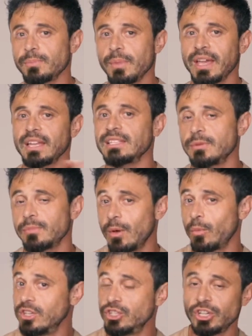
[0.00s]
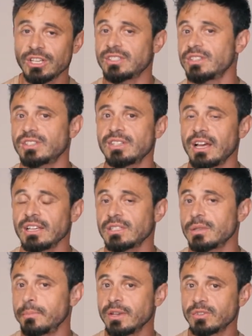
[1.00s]
mechanism that we just
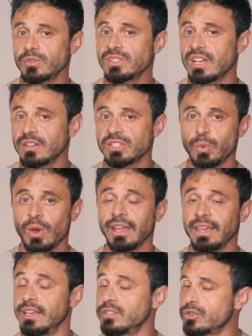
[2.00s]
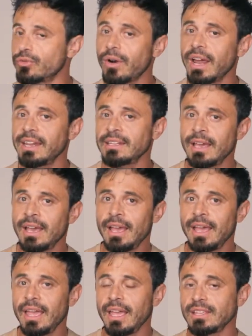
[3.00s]
discussed, muscle cell swelling, is great,
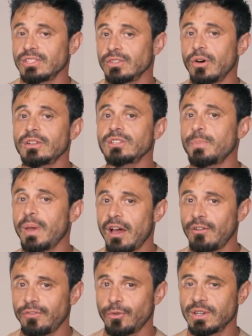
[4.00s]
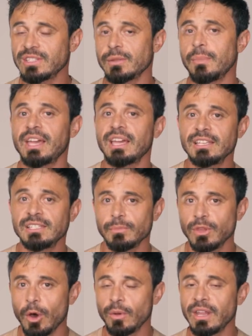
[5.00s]
it's not as powerful as the
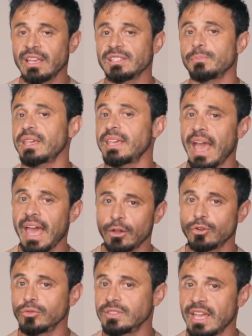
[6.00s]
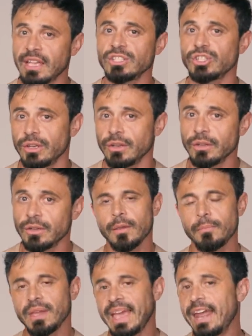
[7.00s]
mechanism known as mechanical tension.
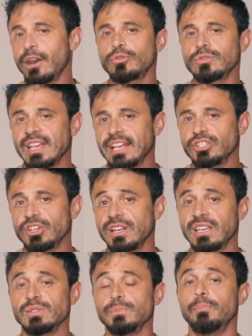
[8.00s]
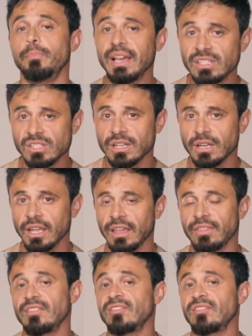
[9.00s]
Mechanical tension is basically the